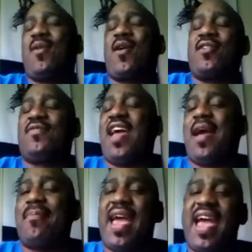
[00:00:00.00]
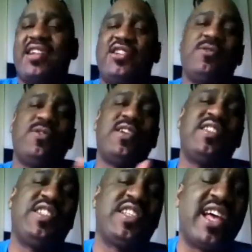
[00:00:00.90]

part of that match was,